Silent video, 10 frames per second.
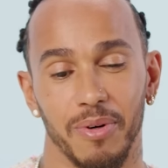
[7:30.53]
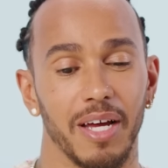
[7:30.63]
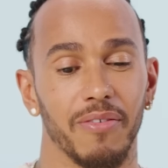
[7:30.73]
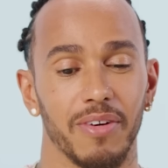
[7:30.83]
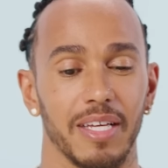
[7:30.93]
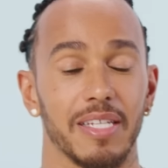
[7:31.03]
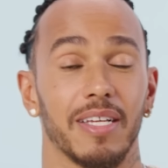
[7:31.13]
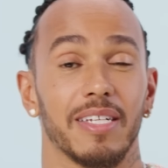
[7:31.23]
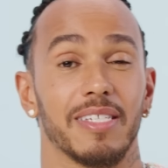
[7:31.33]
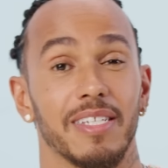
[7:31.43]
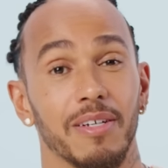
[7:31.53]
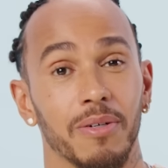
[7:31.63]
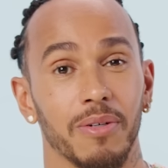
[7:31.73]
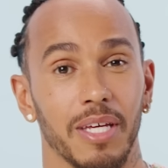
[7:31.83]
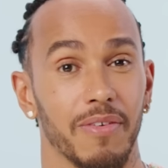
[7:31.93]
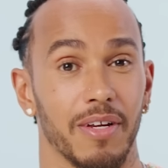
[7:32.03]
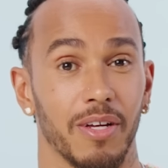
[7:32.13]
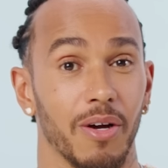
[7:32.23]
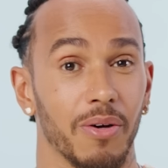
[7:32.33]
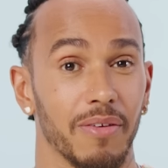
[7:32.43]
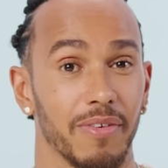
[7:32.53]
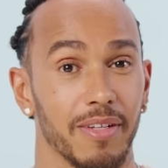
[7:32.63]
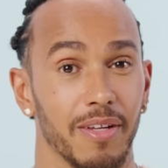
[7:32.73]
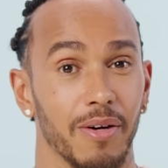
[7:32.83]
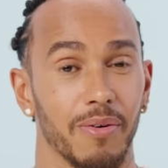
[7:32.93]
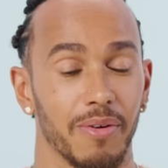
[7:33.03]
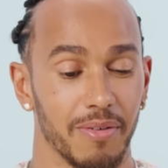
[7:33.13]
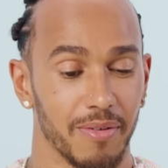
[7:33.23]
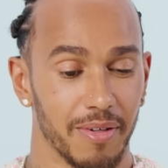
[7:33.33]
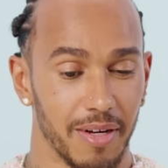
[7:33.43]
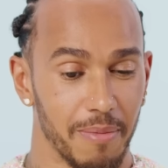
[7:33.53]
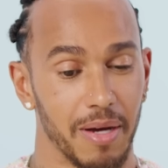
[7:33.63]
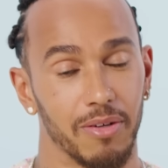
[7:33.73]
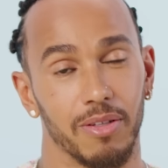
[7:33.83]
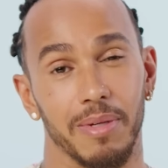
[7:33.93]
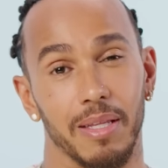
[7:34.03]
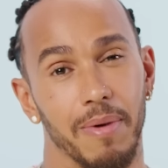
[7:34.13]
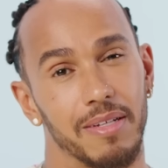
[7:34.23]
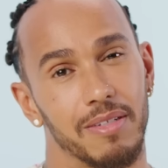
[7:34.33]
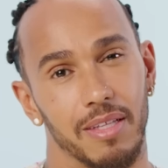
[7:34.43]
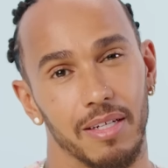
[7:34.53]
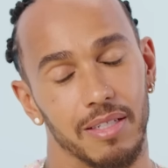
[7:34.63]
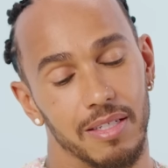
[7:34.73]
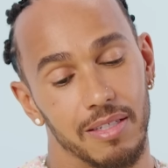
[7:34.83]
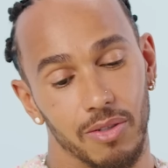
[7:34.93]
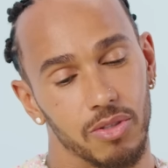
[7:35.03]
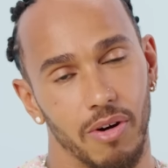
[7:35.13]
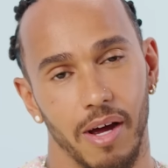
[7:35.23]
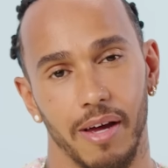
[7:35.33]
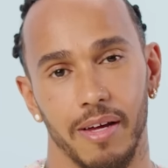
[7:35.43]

whatever it is, I still give it a go, even though I might not be the best at things. I still try.